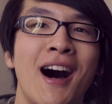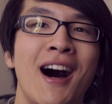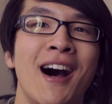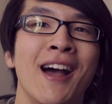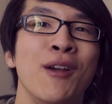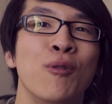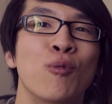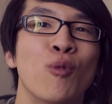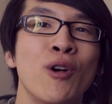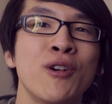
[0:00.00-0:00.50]

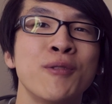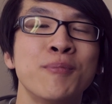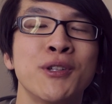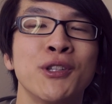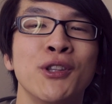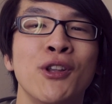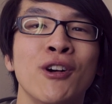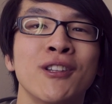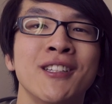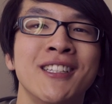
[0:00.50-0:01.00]
Hi, welcome to
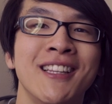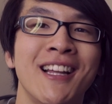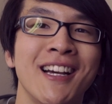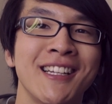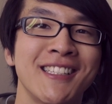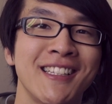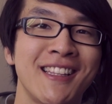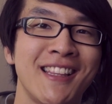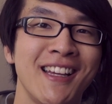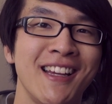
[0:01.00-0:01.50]
Lachlan
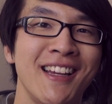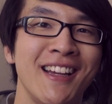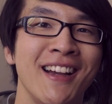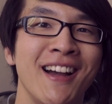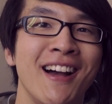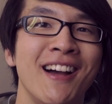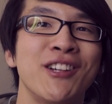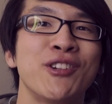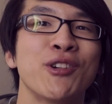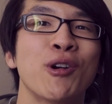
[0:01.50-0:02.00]
Likes a Thing,
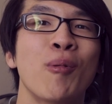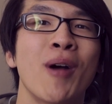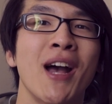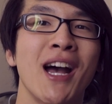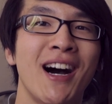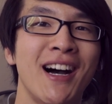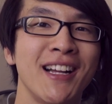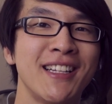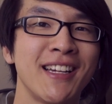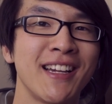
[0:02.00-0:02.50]
a show where
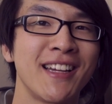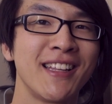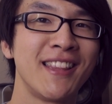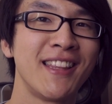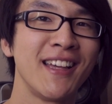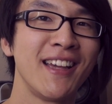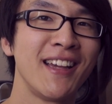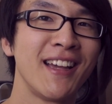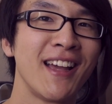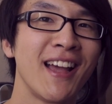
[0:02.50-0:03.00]
I take a
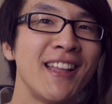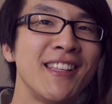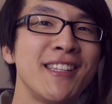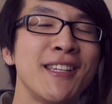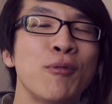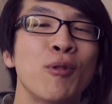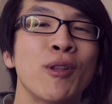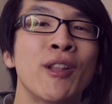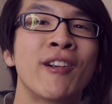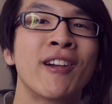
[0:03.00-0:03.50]
thing and
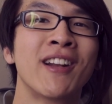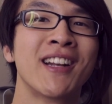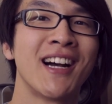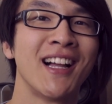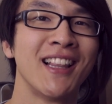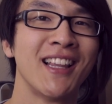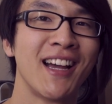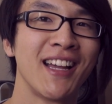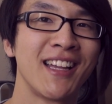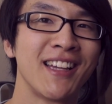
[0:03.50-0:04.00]
see whether or not I
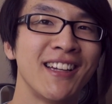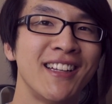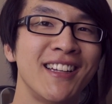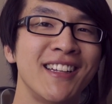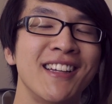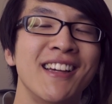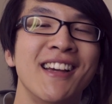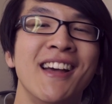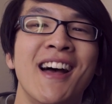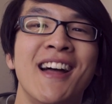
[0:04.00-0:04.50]
like it.
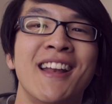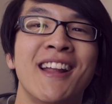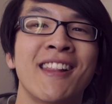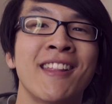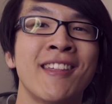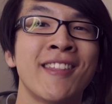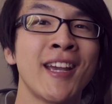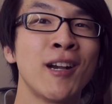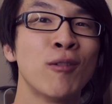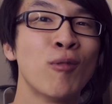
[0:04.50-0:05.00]
Now the
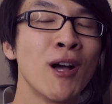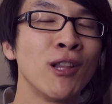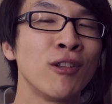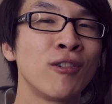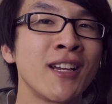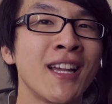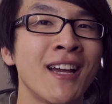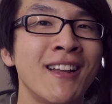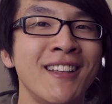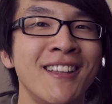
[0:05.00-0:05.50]
thing we're
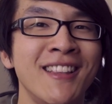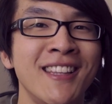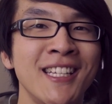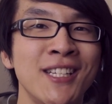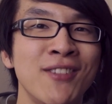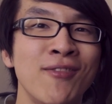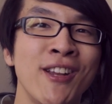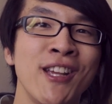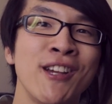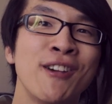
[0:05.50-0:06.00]
looking at in
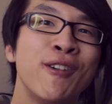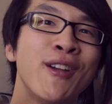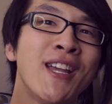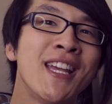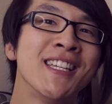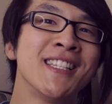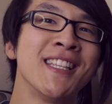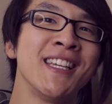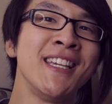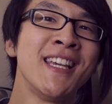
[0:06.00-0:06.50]
this video
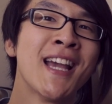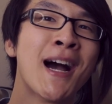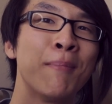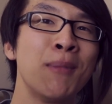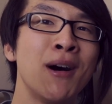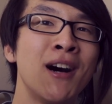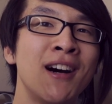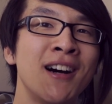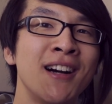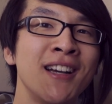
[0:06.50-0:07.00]
is the
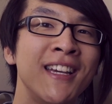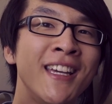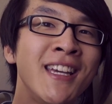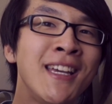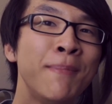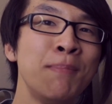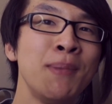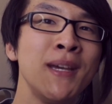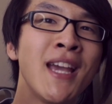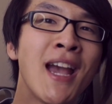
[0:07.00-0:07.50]
Yamaha
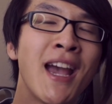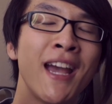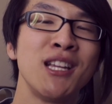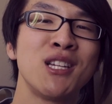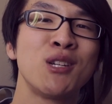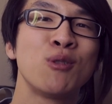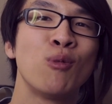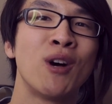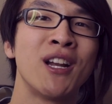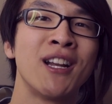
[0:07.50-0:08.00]

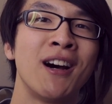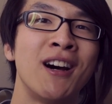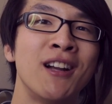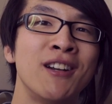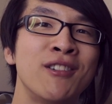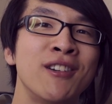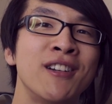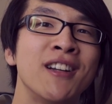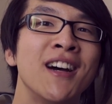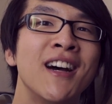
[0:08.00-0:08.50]

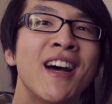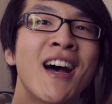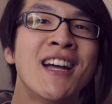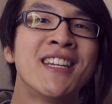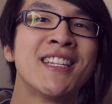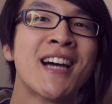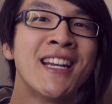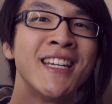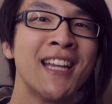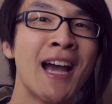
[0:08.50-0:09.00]
EPH-100
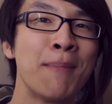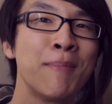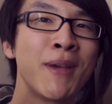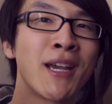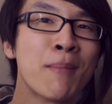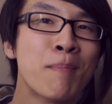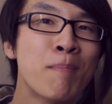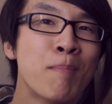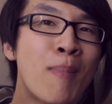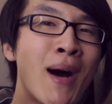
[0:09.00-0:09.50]

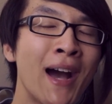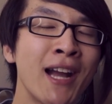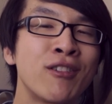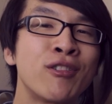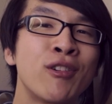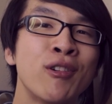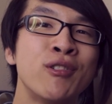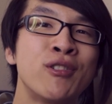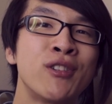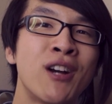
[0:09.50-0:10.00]
dynamic
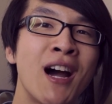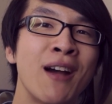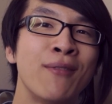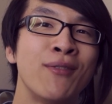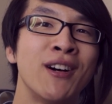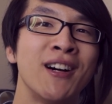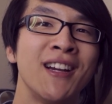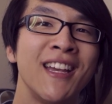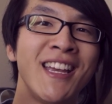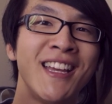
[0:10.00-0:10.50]
micro
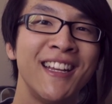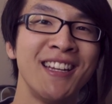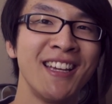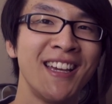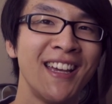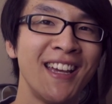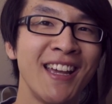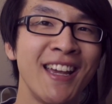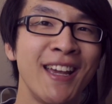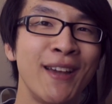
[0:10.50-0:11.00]
driver
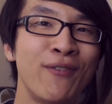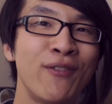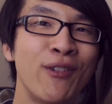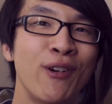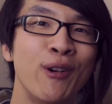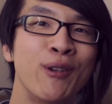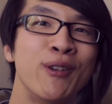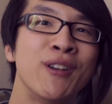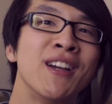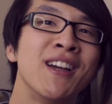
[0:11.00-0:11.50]
in-ear
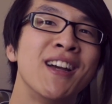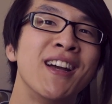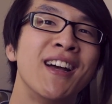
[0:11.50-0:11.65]
earphone.